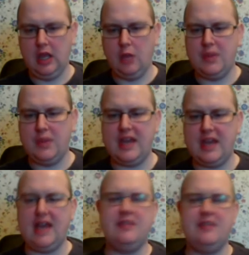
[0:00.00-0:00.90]
We then
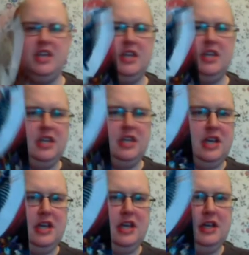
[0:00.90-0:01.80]
have in,
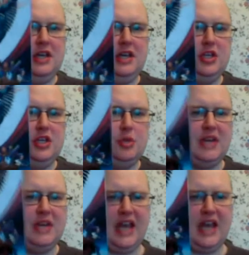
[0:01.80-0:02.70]
uh, Inhuman
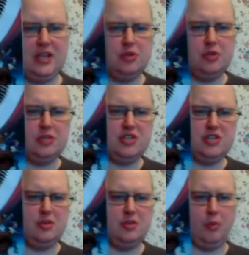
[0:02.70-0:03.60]
Annual, issue
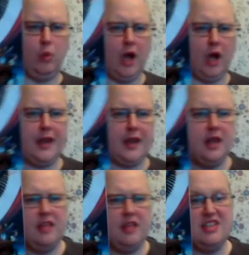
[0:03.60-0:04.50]
number one.
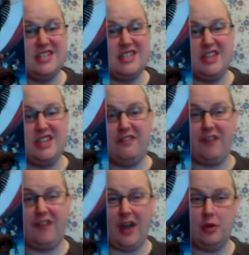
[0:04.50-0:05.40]
This is the
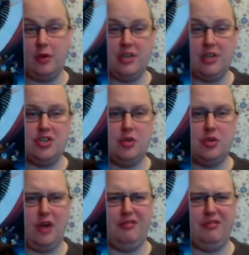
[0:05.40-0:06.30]
final issue
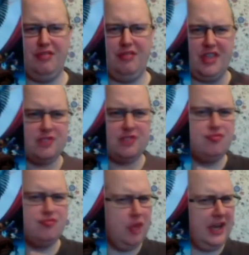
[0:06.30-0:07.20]
of this
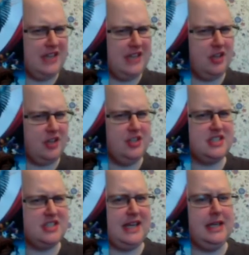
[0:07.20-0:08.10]
run, as I
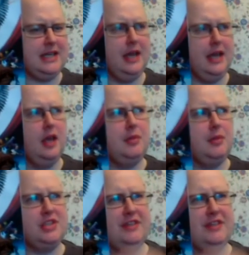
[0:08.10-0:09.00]
understand it,
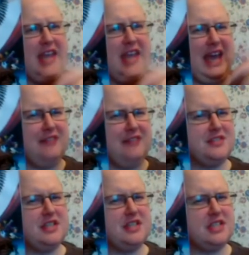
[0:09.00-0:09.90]
because I think
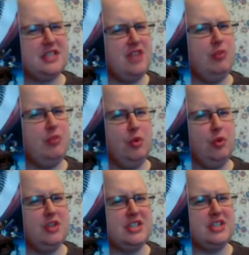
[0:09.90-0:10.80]
after Secret
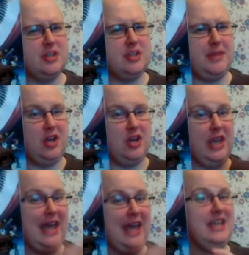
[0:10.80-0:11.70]
Wars, it's going to be
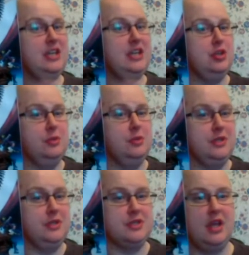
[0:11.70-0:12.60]
Uncanny
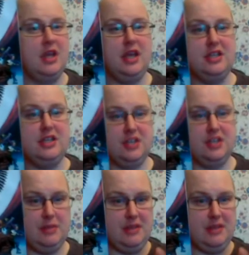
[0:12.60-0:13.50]
Inhumans is going to
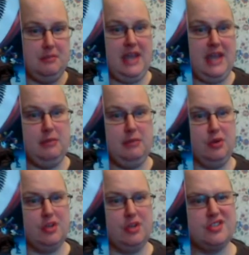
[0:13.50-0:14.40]
be the main
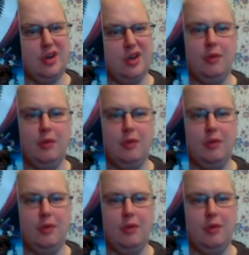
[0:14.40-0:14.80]
book. So